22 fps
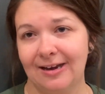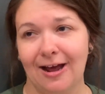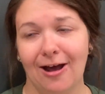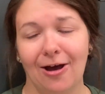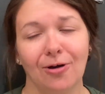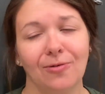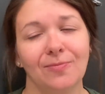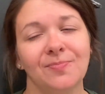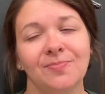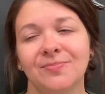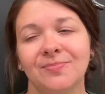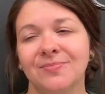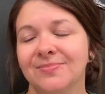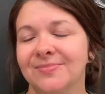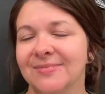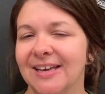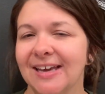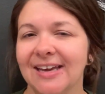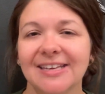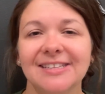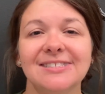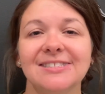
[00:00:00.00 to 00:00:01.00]
Now,
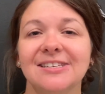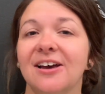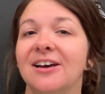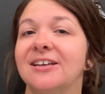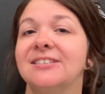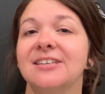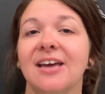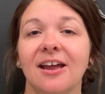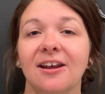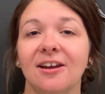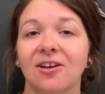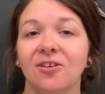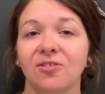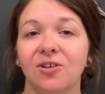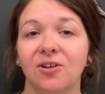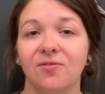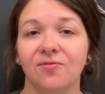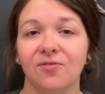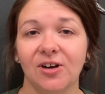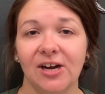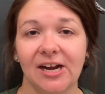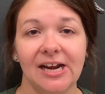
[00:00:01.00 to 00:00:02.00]
it's not technically
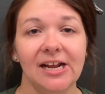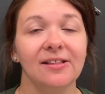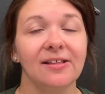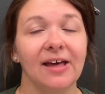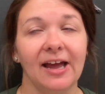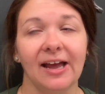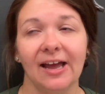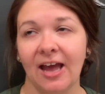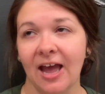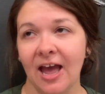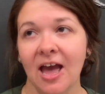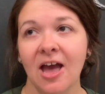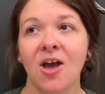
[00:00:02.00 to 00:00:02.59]
free, like